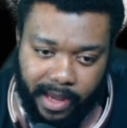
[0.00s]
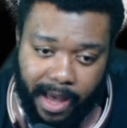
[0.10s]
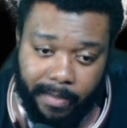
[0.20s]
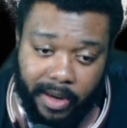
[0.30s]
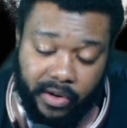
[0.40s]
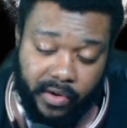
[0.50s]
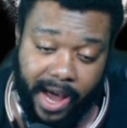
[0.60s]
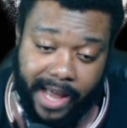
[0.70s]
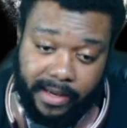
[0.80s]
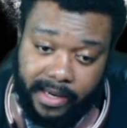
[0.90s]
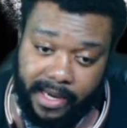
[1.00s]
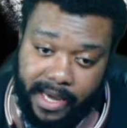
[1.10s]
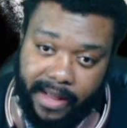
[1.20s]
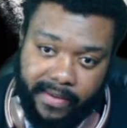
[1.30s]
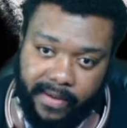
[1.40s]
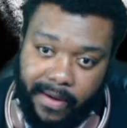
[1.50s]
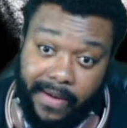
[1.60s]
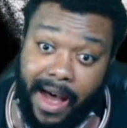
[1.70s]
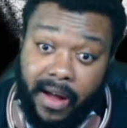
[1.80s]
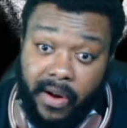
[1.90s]
I'm going to try to get
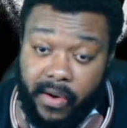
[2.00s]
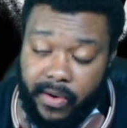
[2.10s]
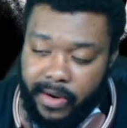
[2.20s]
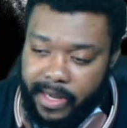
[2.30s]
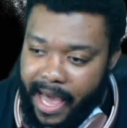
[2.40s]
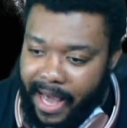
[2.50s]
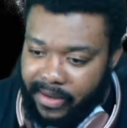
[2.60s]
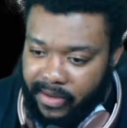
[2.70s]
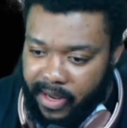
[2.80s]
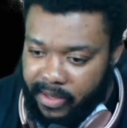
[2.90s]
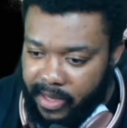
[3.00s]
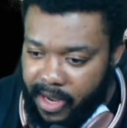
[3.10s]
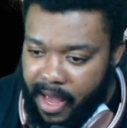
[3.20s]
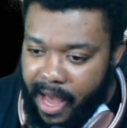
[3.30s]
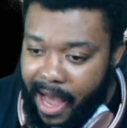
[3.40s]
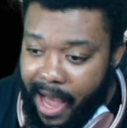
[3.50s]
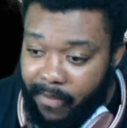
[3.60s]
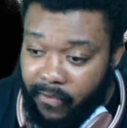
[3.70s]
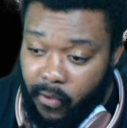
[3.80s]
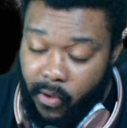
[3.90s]
stuff out on early access
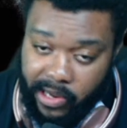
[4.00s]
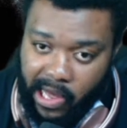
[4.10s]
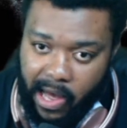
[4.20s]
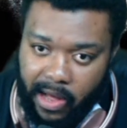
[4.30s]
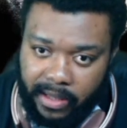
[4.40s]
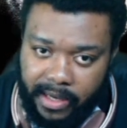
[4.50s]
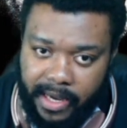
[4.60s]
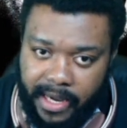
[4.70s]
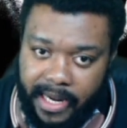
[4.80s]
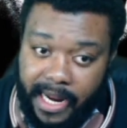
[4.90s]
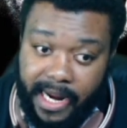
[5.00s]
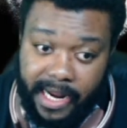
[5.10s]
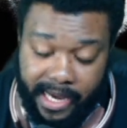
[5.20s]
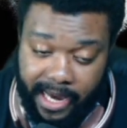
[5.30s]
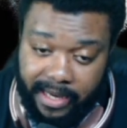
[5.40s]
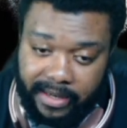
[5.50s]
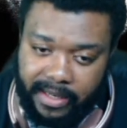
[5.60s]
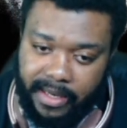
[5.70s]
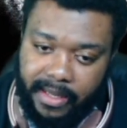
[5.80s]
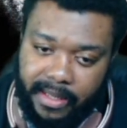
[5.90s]
um, for y'all. In any
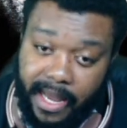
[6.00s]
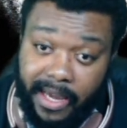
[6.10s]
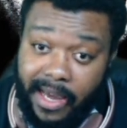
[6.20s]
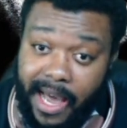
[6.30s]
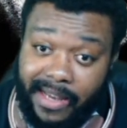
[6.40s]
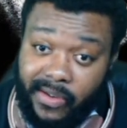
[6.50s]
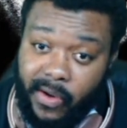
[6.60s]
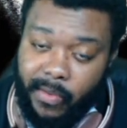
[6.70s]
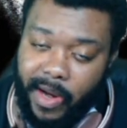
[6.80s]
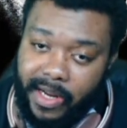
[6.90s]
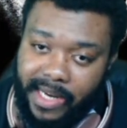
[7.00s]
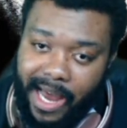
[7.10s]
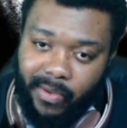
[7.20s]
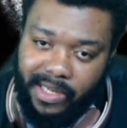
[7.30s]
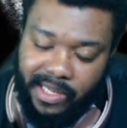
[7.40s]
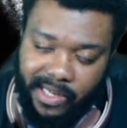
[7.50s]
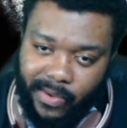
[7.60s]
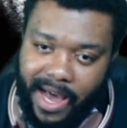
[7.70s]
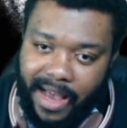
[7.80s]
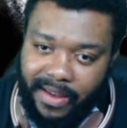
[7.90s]
case, thank you guys so much. I will see
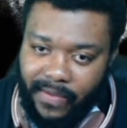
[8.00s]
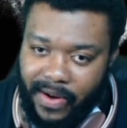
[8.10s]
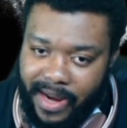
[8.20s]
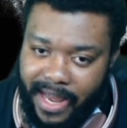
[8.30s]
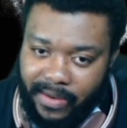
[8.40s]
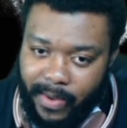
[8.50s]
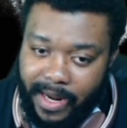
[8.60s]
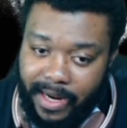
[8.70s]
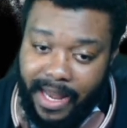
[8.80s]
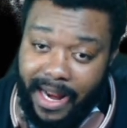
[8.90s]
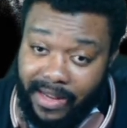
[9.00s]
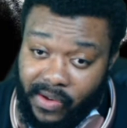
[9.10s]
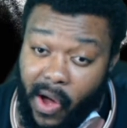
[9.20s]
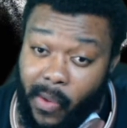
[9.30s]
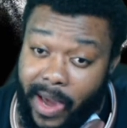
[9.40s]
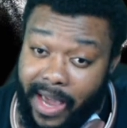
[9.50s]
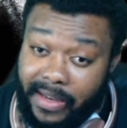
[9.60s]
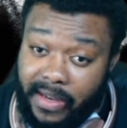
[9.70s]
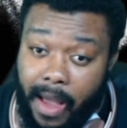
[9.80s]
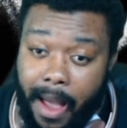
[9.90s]
you guys for the next one. And as
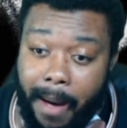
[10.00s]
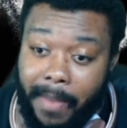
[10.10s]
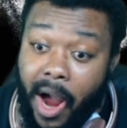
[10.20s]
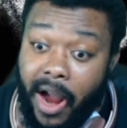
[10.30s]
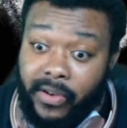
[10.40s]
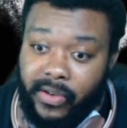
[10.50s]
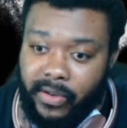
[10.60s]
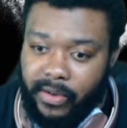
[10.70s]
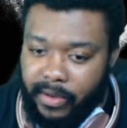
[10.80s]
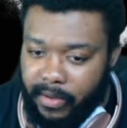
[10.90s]
always, peace.